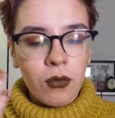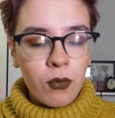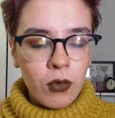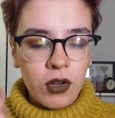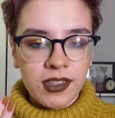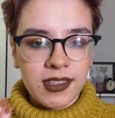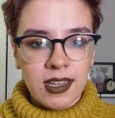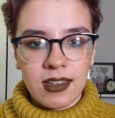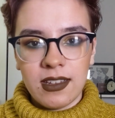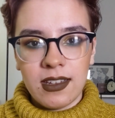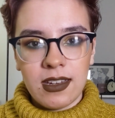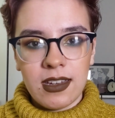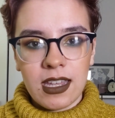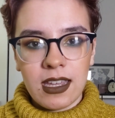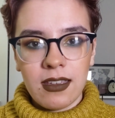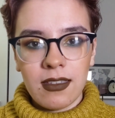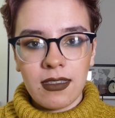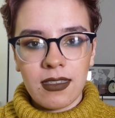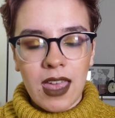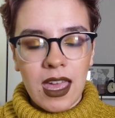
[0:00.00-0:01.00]
what's
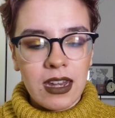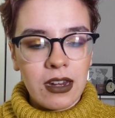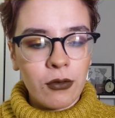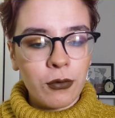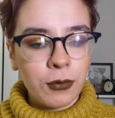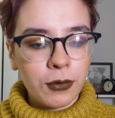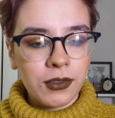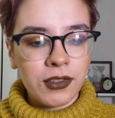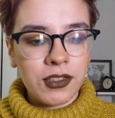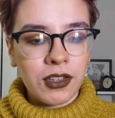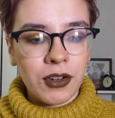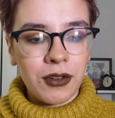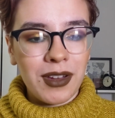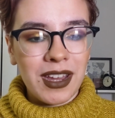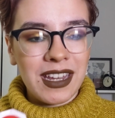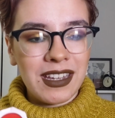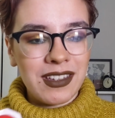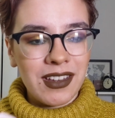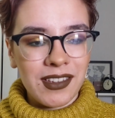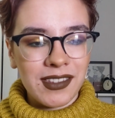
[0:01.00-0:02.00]
underneath, and
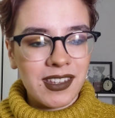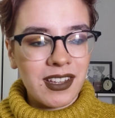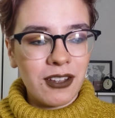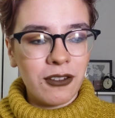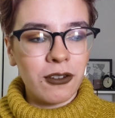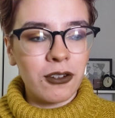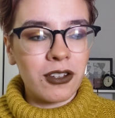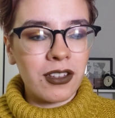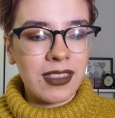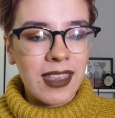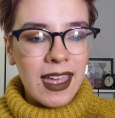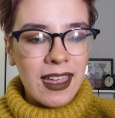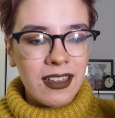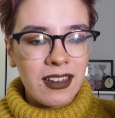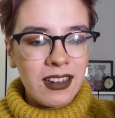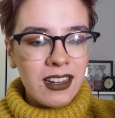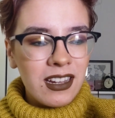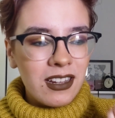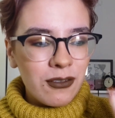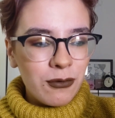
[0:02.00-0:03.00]
it doesn't look that
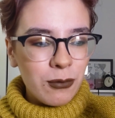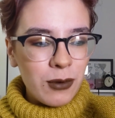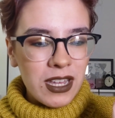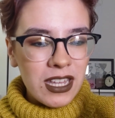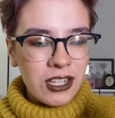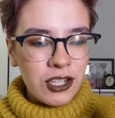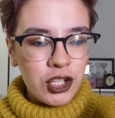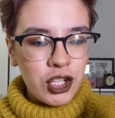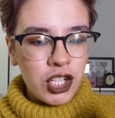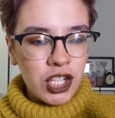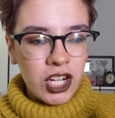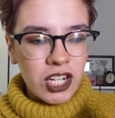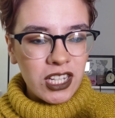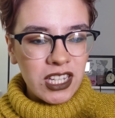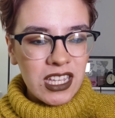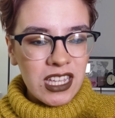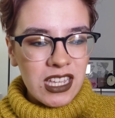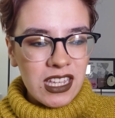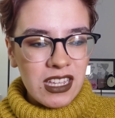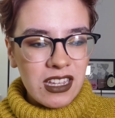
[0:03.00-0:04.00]
weird
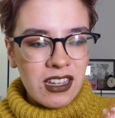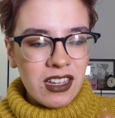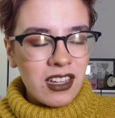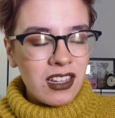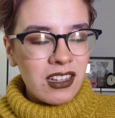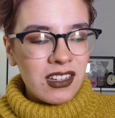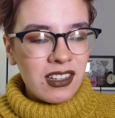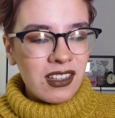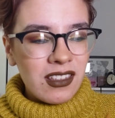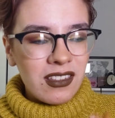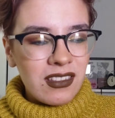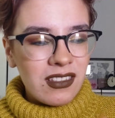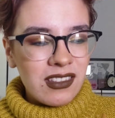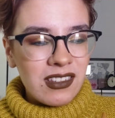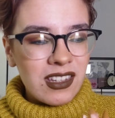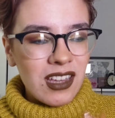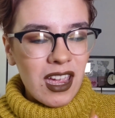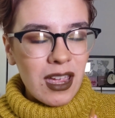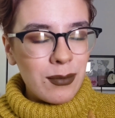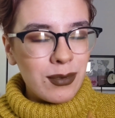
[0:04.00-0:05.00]
chunky
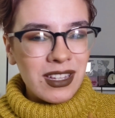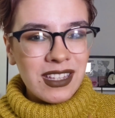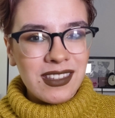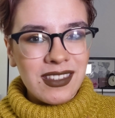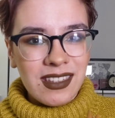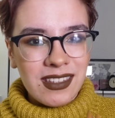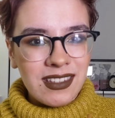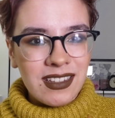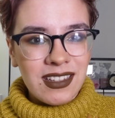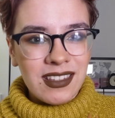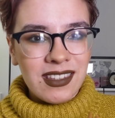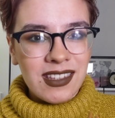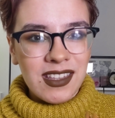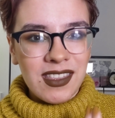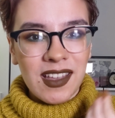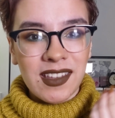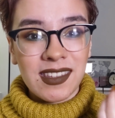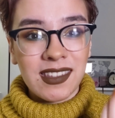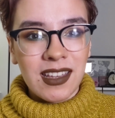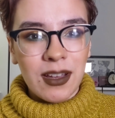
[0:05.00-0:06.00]
type consistency
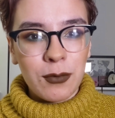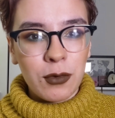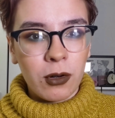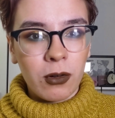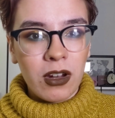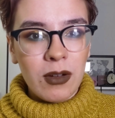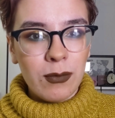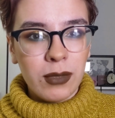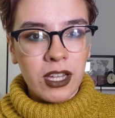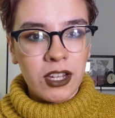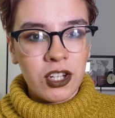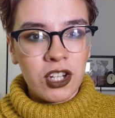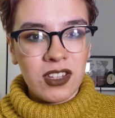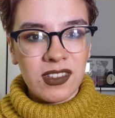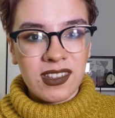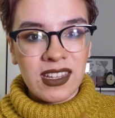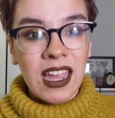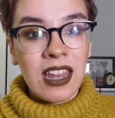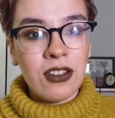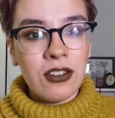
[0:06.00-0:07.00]
that some cream
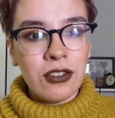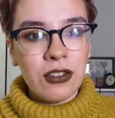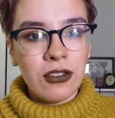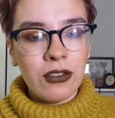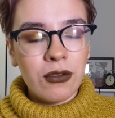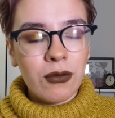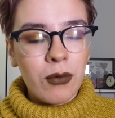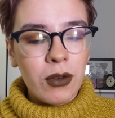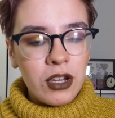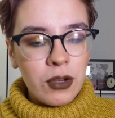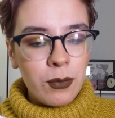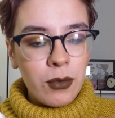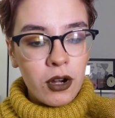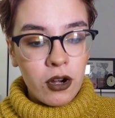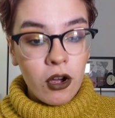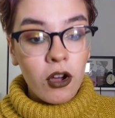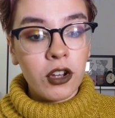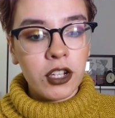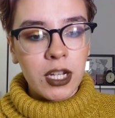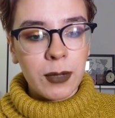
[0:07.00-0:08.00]
blushes can do when you put
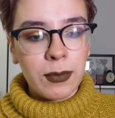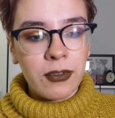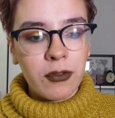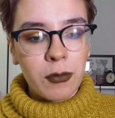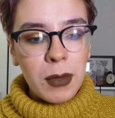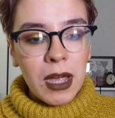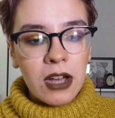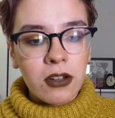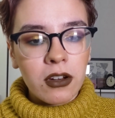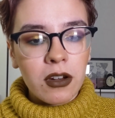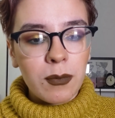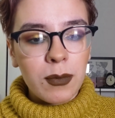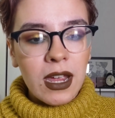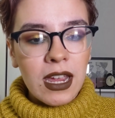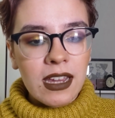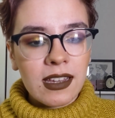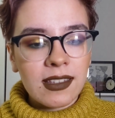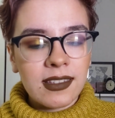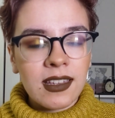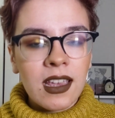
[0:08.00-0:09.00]
it on top of a powdered
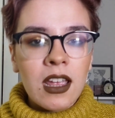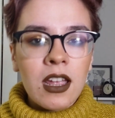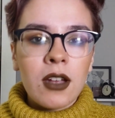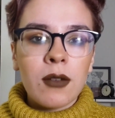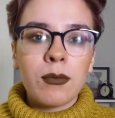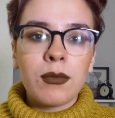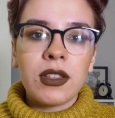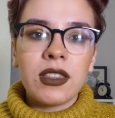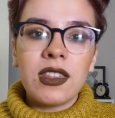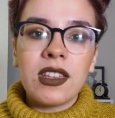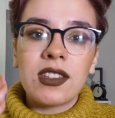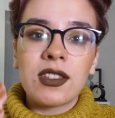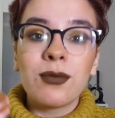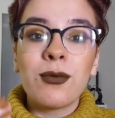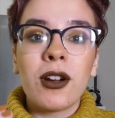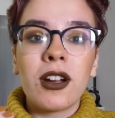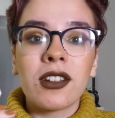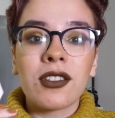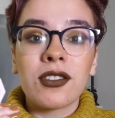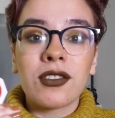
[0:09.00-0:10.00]
base, but this
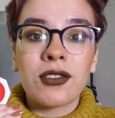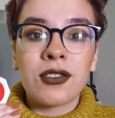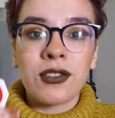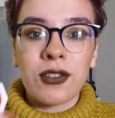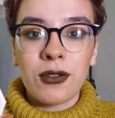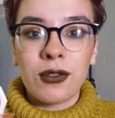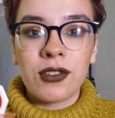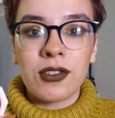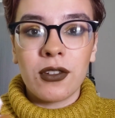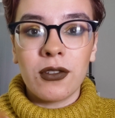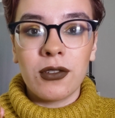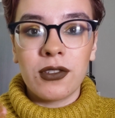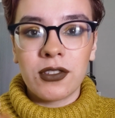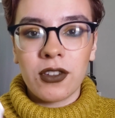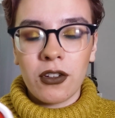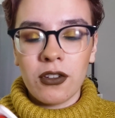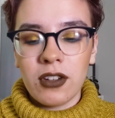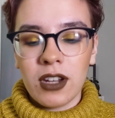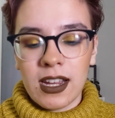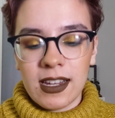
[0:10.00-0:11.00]
works
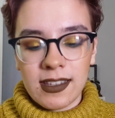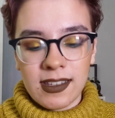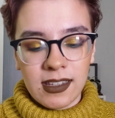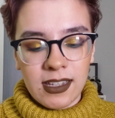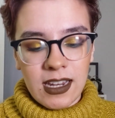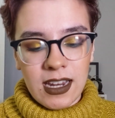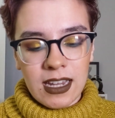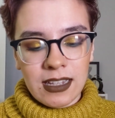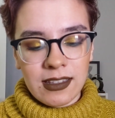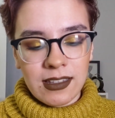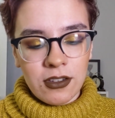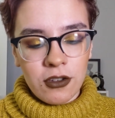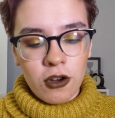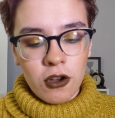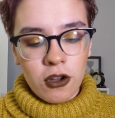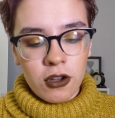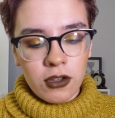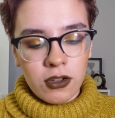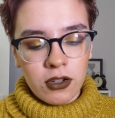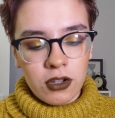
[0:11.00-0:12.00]
so nicely. It's
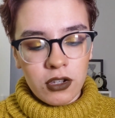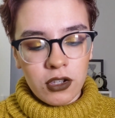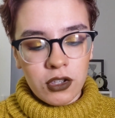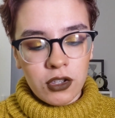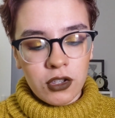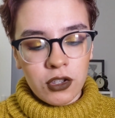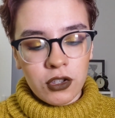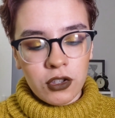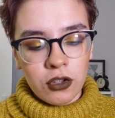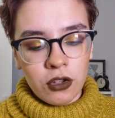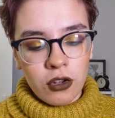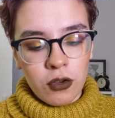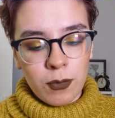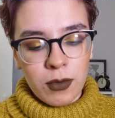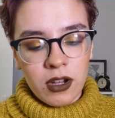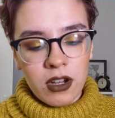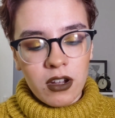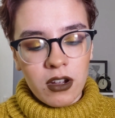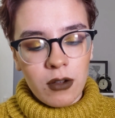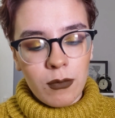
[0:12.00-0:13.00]
not
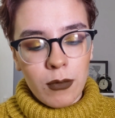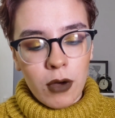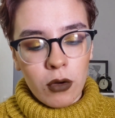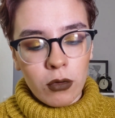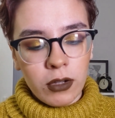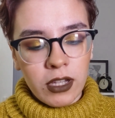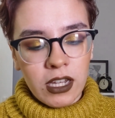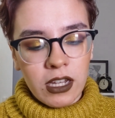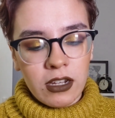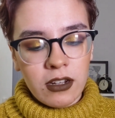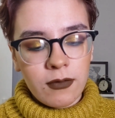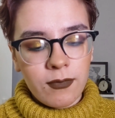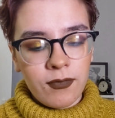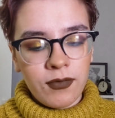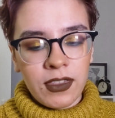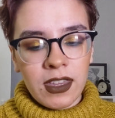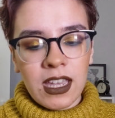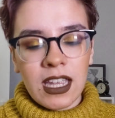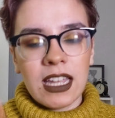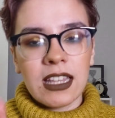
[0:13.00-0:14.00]
super emollient.
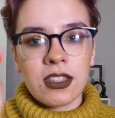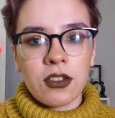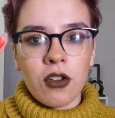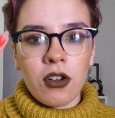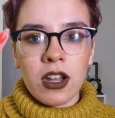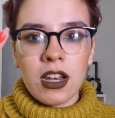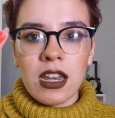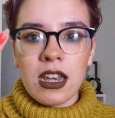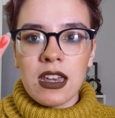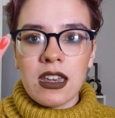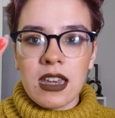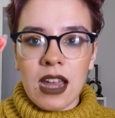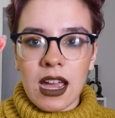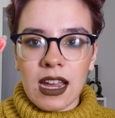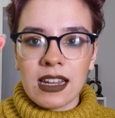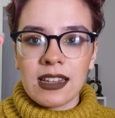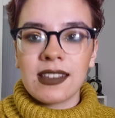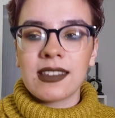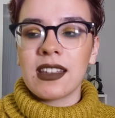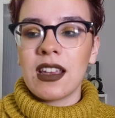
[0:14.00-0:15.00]
It's got a
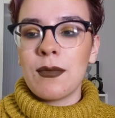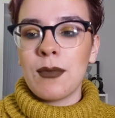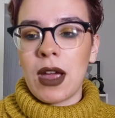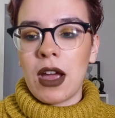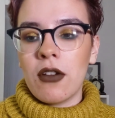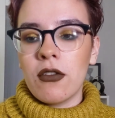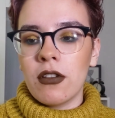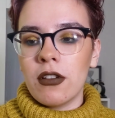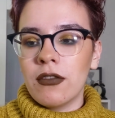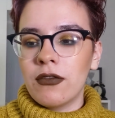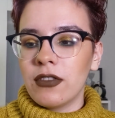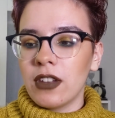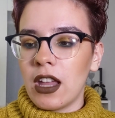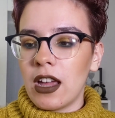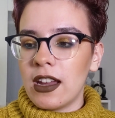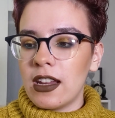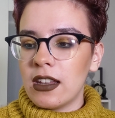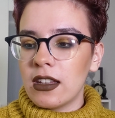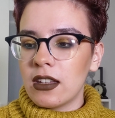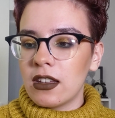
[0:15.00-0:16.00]
nice amount of
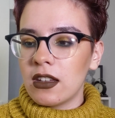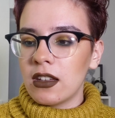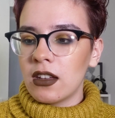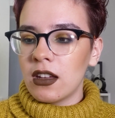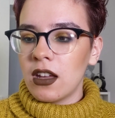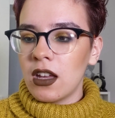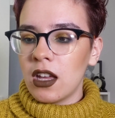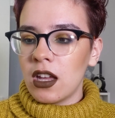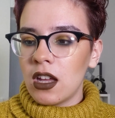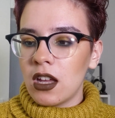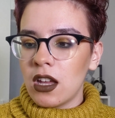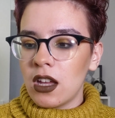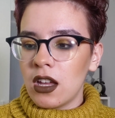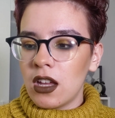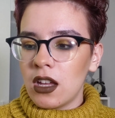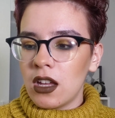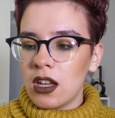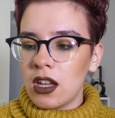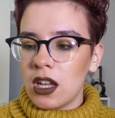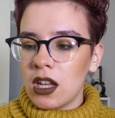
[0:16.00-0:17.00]
like
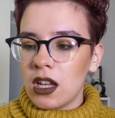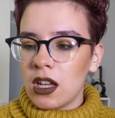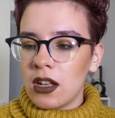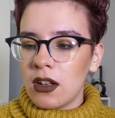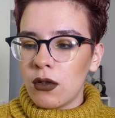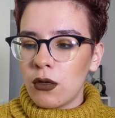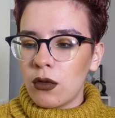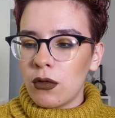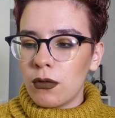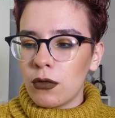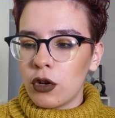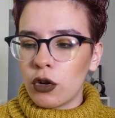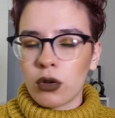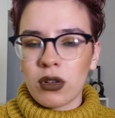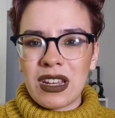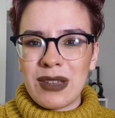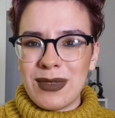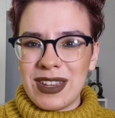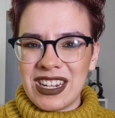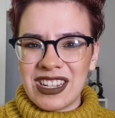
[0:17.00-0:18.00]

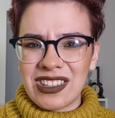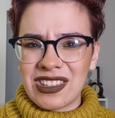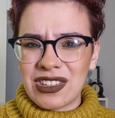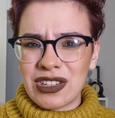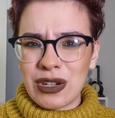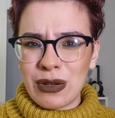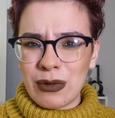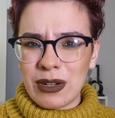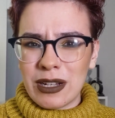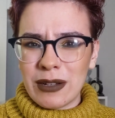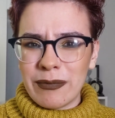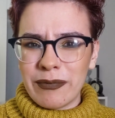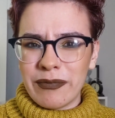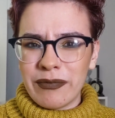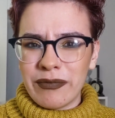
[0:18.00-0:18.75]
creaminess to it.